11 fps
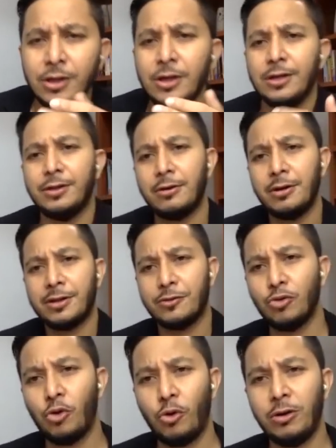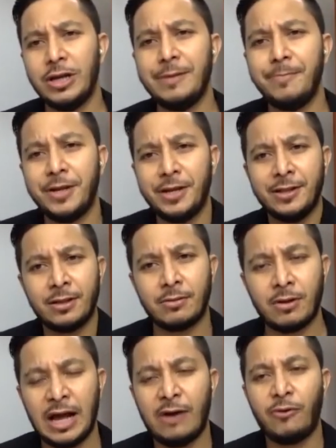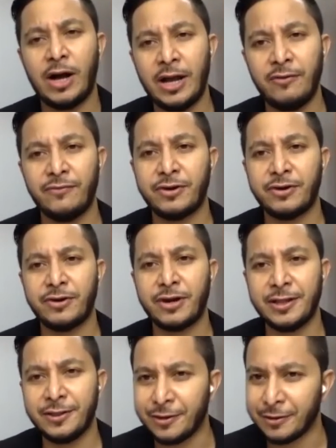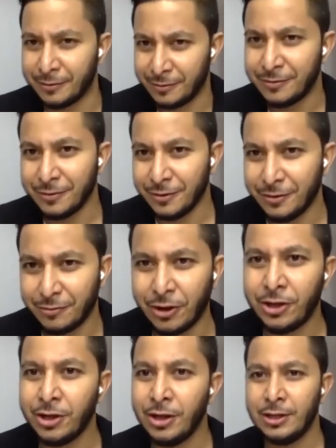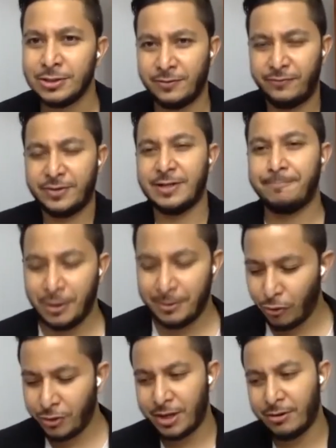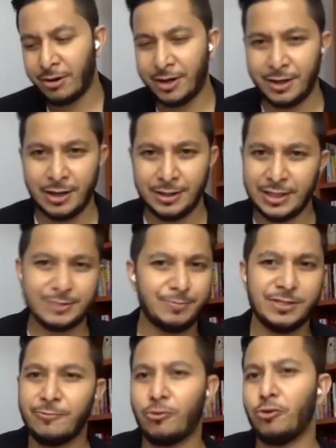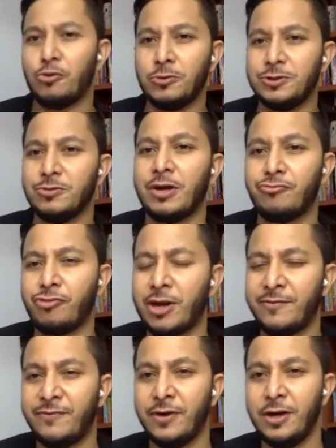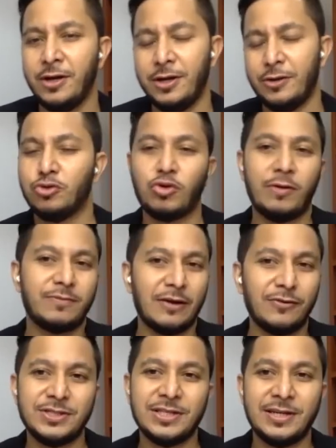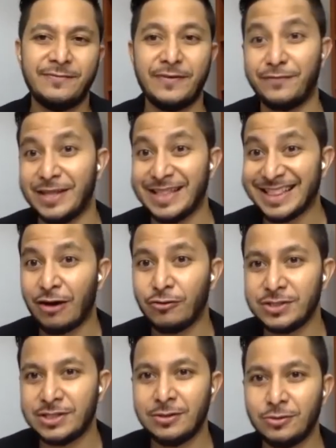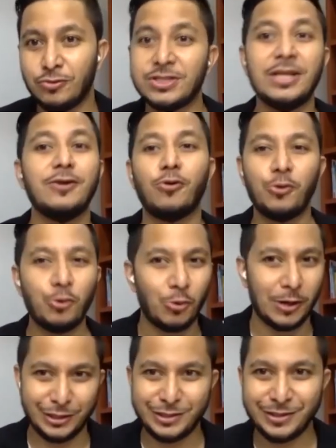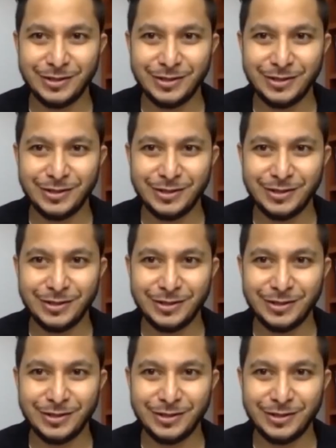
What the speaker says: there is no limit in terms of how high of a rental, right? So for example, in Mount Kiara, the expensive condos you can rent, 12,000, 15,000 to stay in a condo, guys,